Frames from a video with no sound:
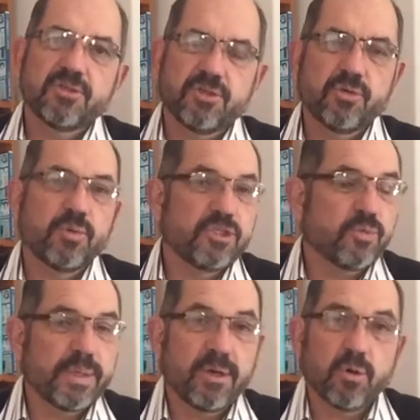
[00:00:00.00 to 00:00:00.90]
to which
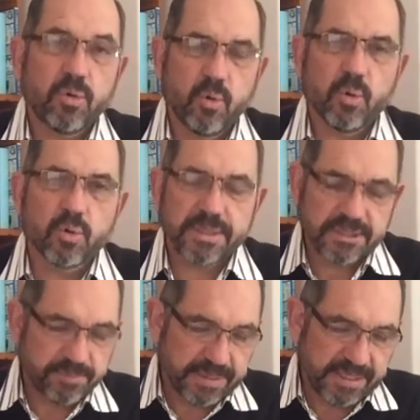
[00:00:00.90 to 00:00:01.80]
we are called
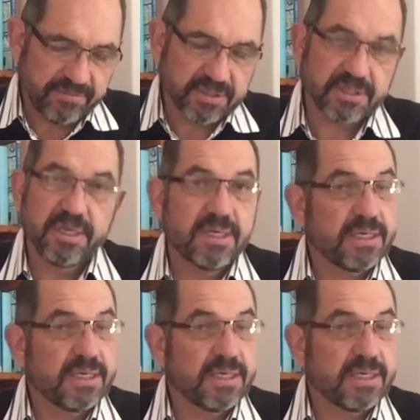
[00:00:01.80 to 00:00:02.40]
as believers.